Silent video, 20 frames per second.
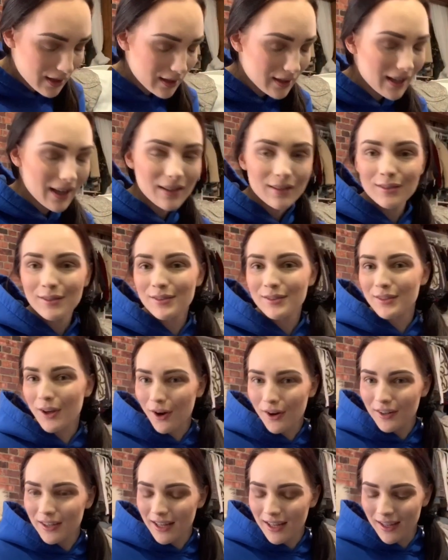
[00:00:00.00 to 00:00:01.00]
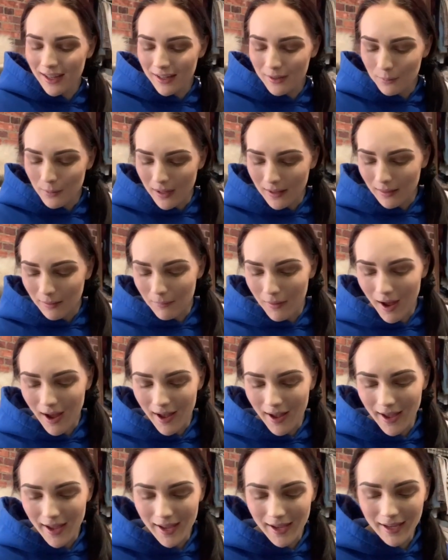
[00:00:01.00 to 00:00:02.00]
get started with
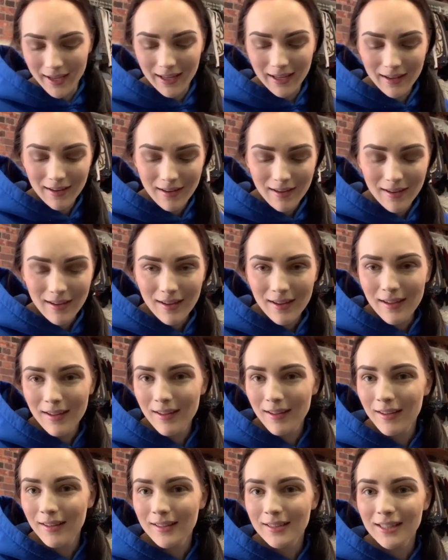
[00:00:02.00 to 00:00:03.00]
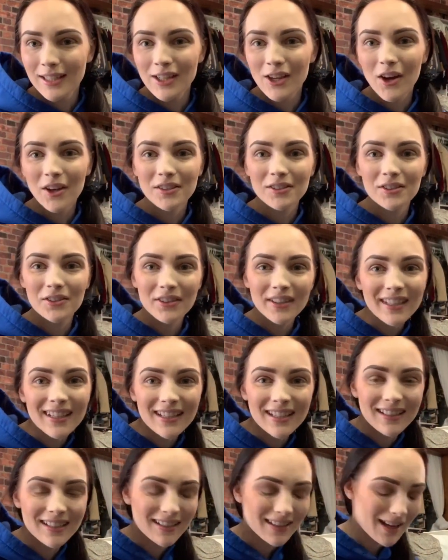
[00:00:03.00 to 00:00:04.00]
my neon
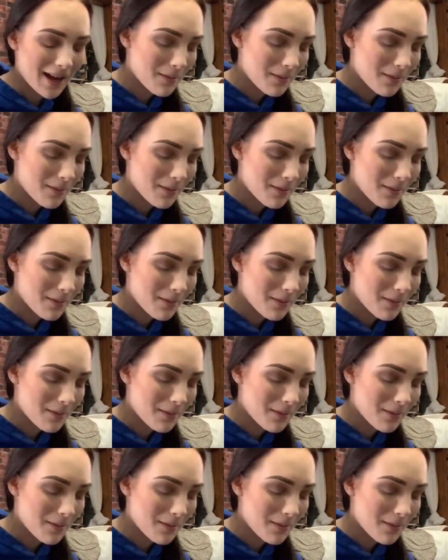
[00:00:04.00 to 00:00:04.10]
green.